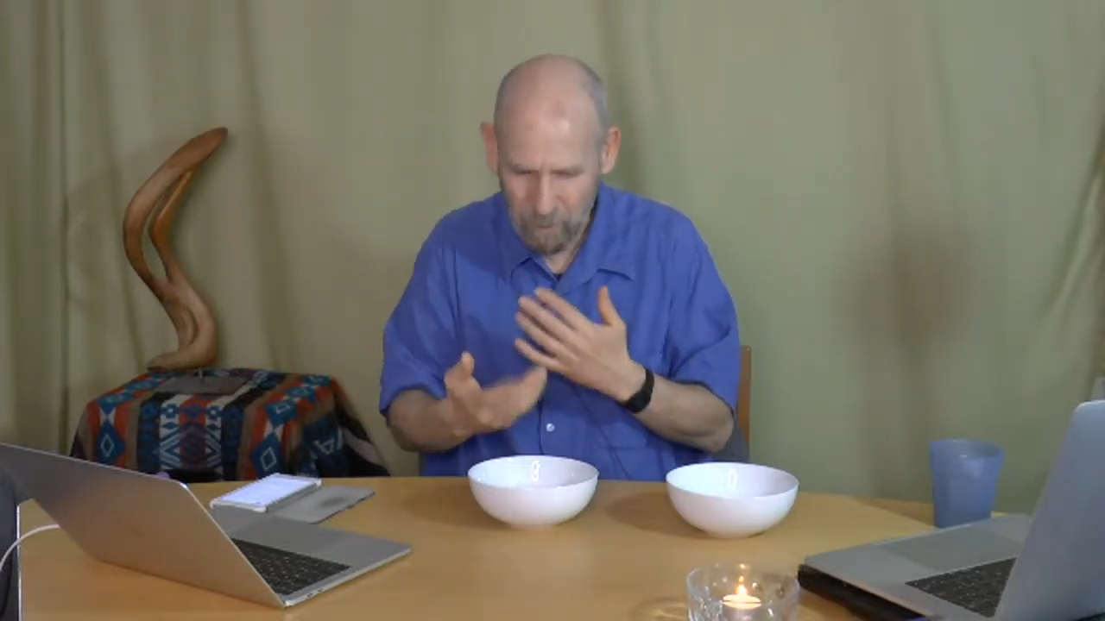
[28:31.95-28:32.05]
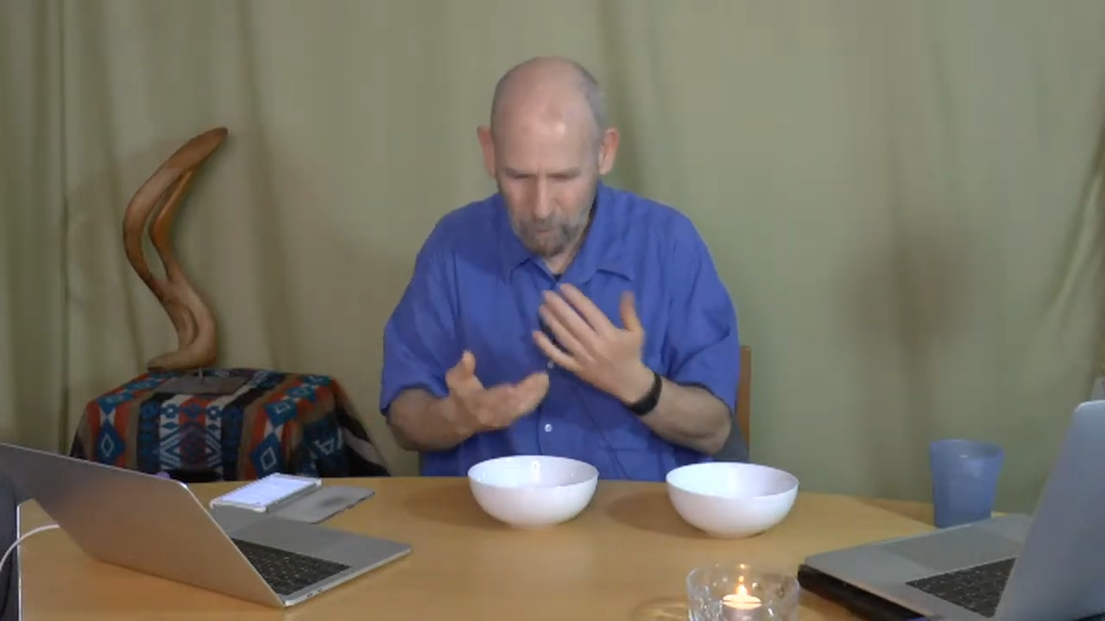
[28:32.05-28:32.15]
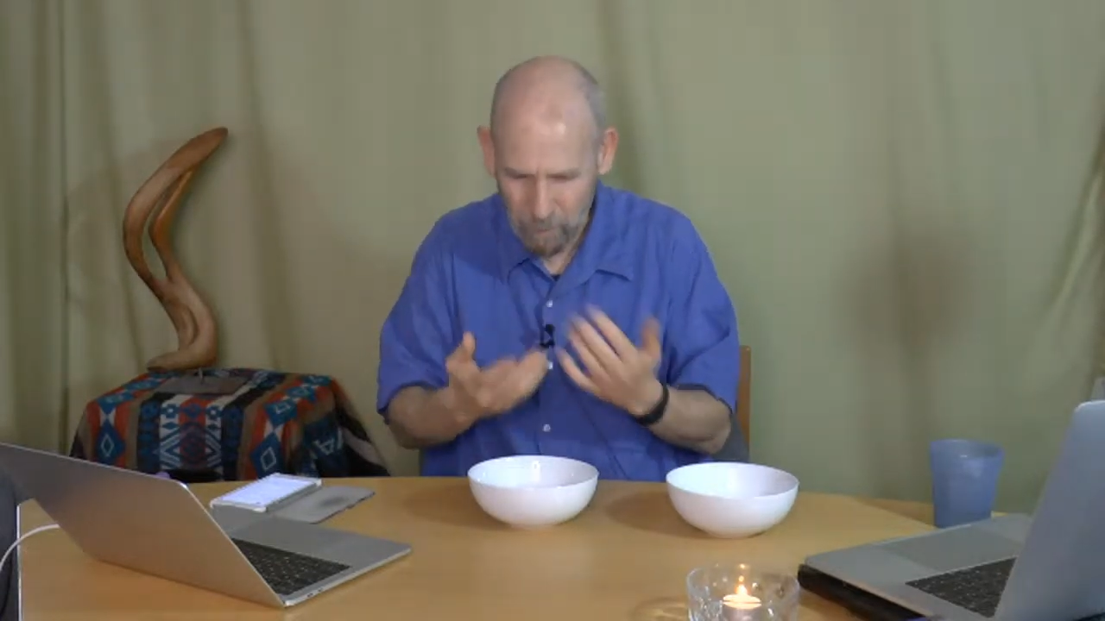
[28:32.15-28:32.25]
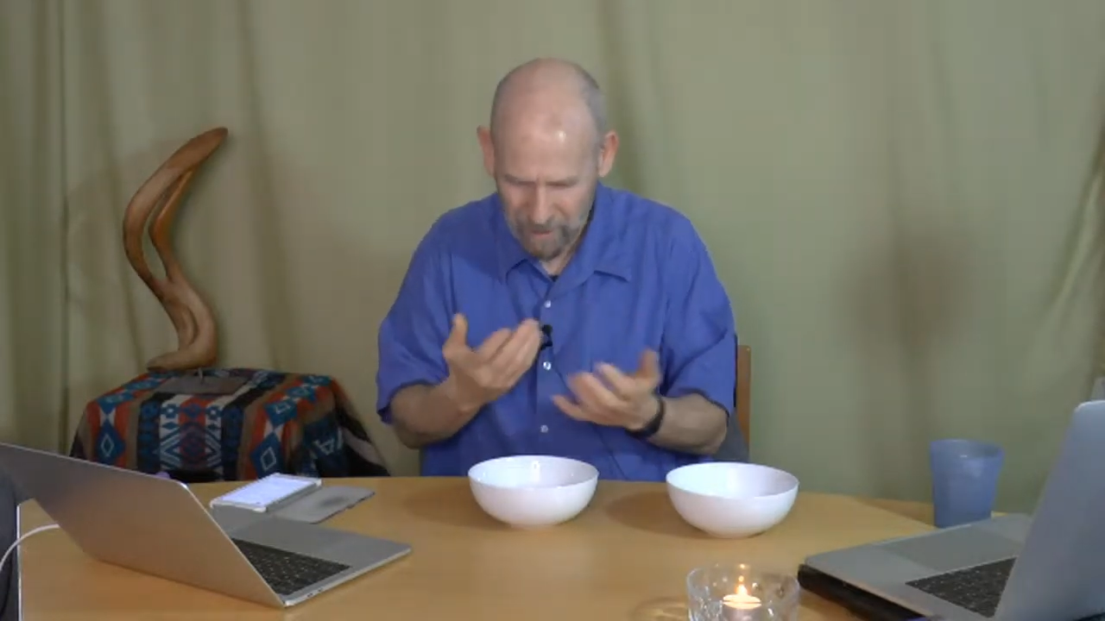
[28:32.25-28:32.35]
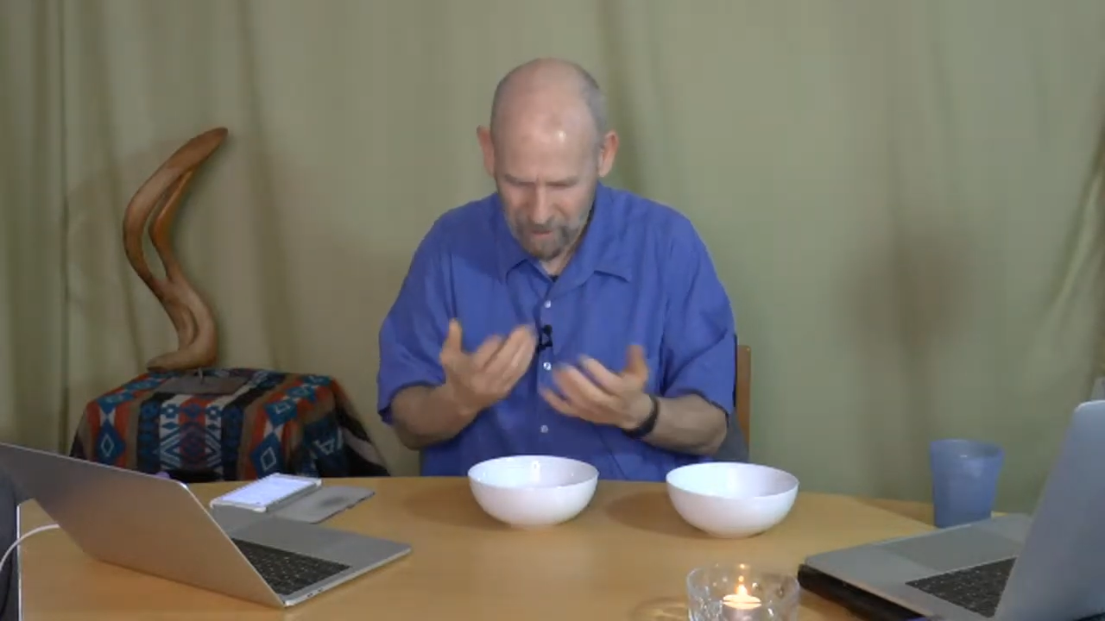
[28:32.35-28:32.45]

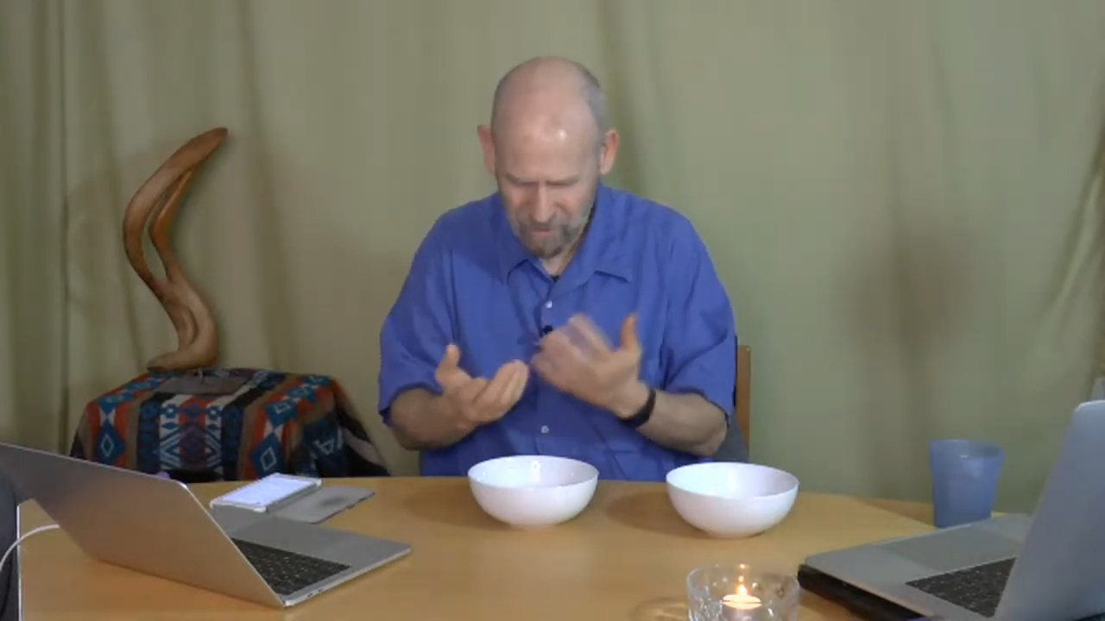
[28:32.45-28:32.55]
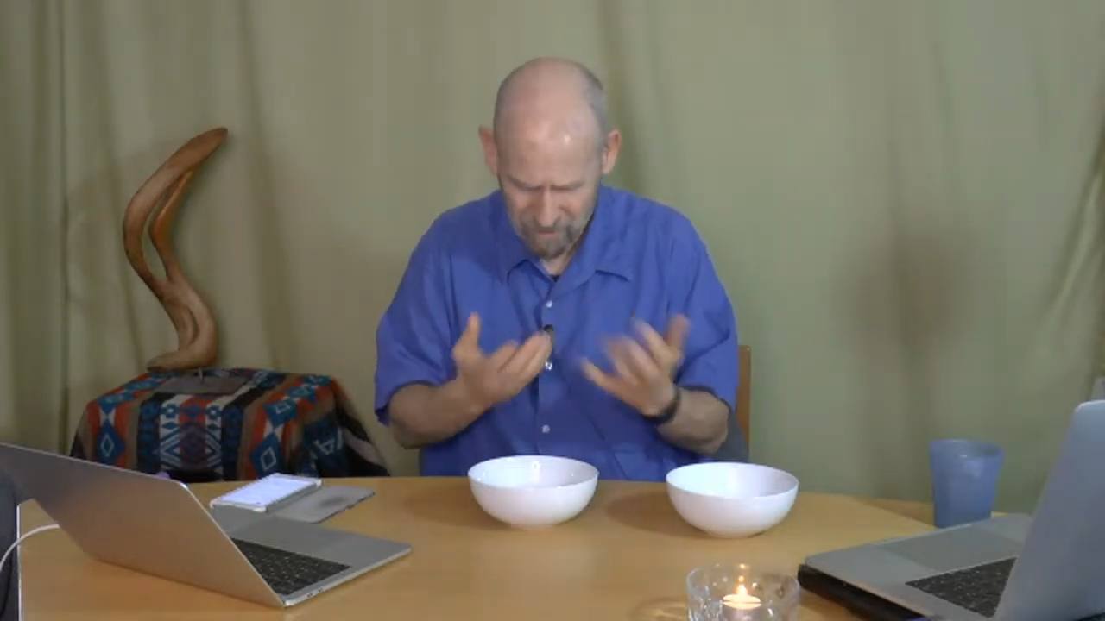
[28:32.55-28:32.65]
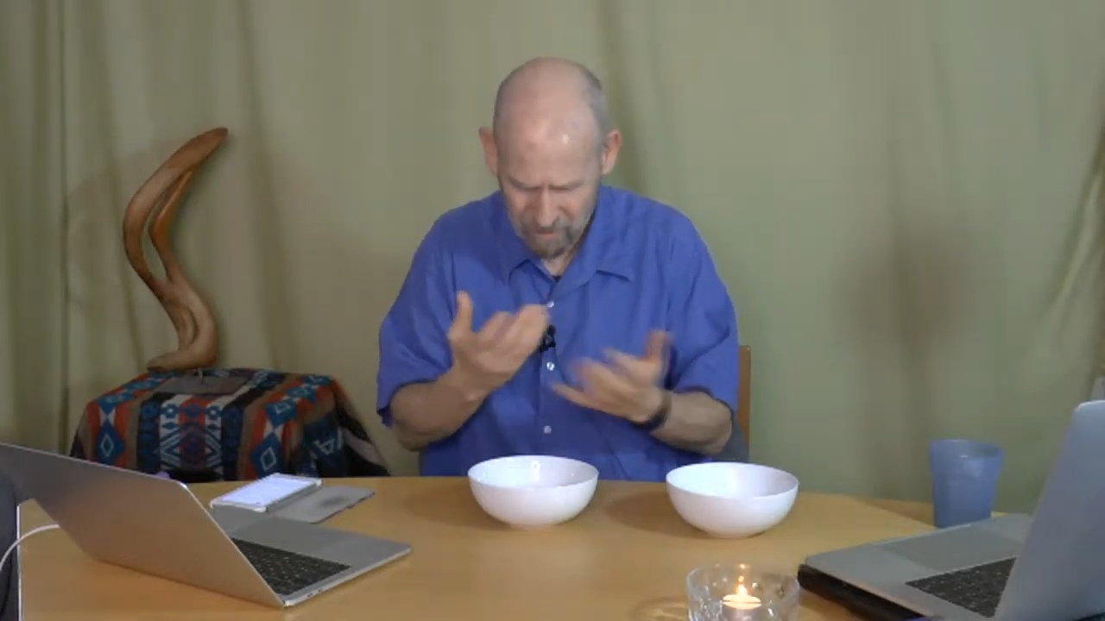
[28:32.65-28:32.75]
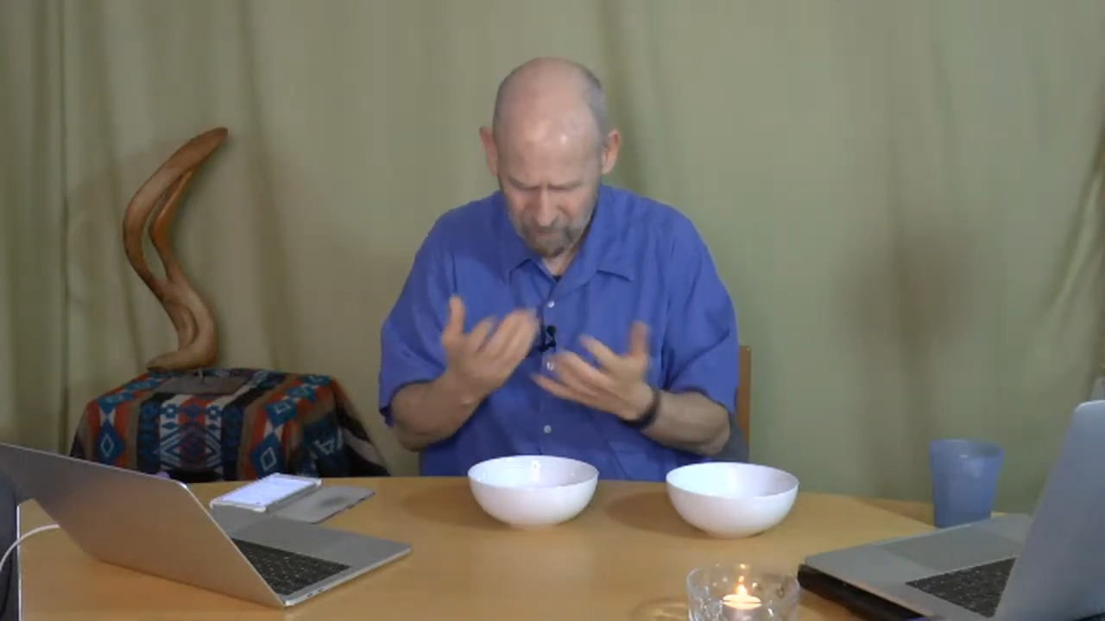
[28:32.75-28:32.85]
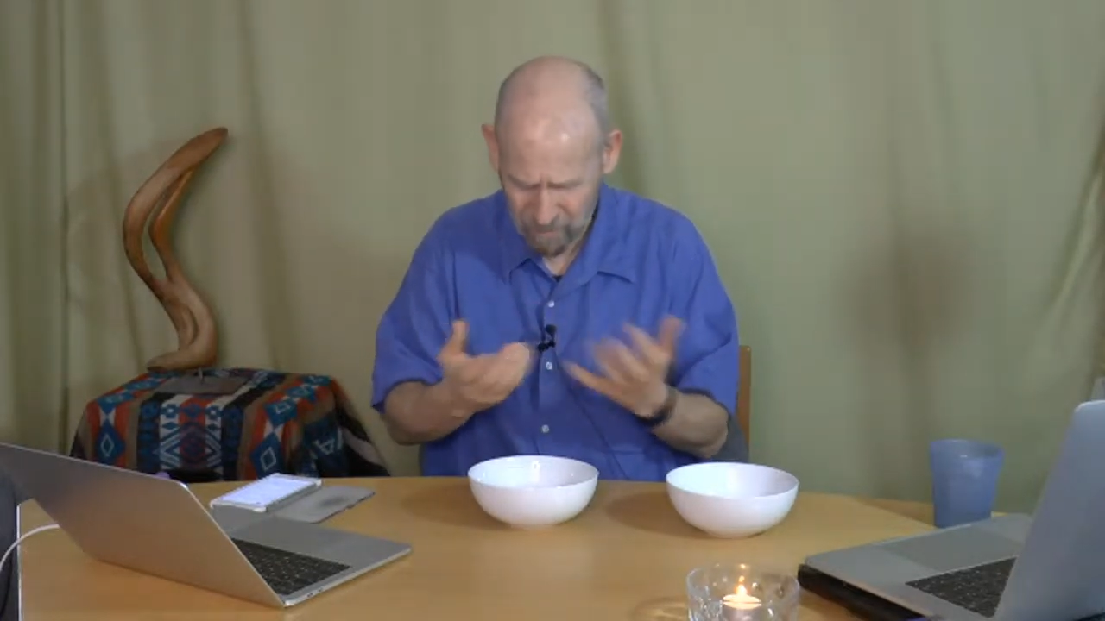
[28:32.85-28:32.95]

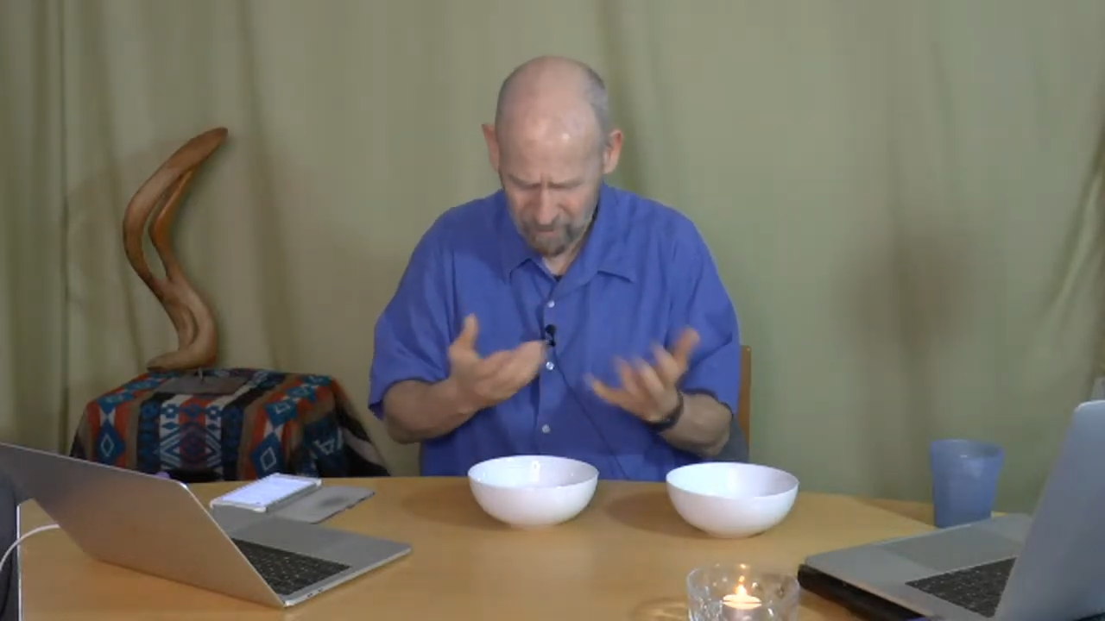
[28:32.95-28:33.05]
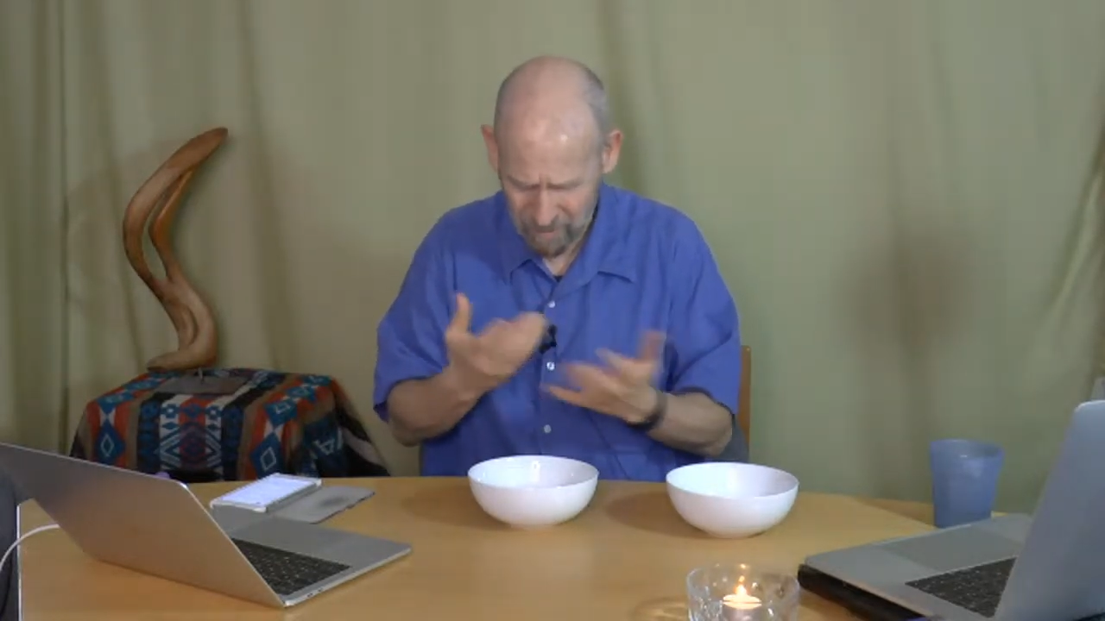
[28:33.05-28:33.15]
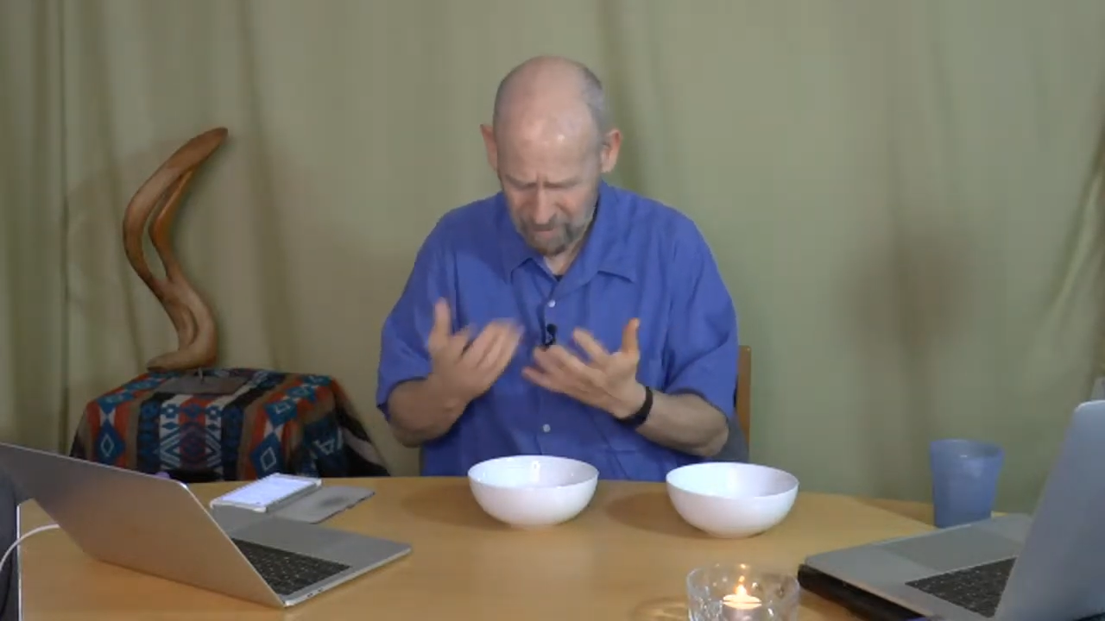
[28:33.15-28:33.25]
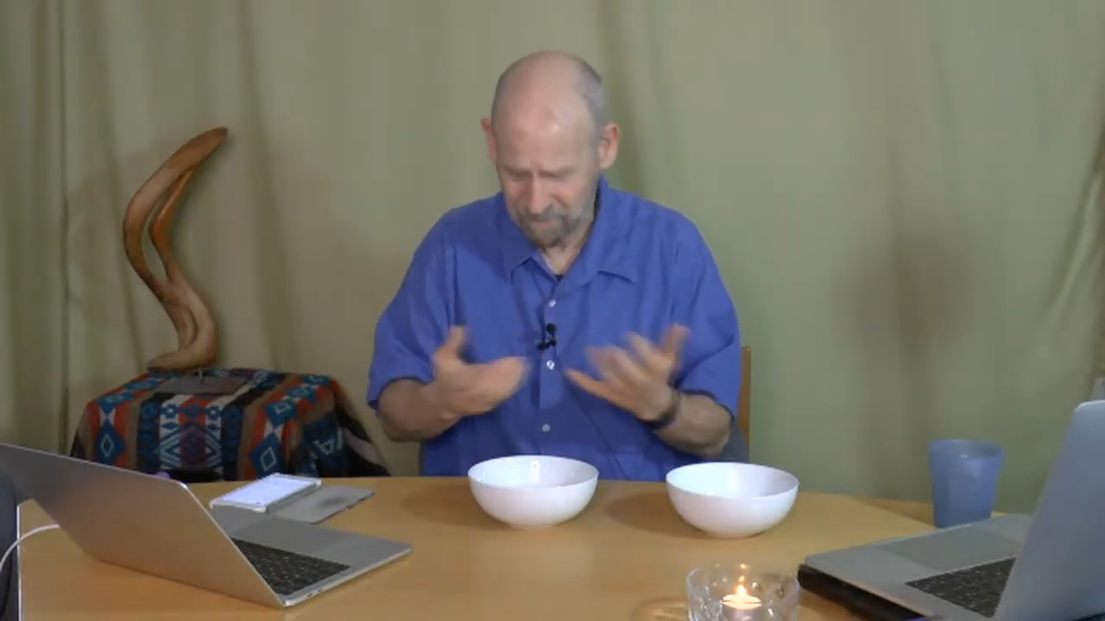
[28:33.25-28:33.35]
relationship with the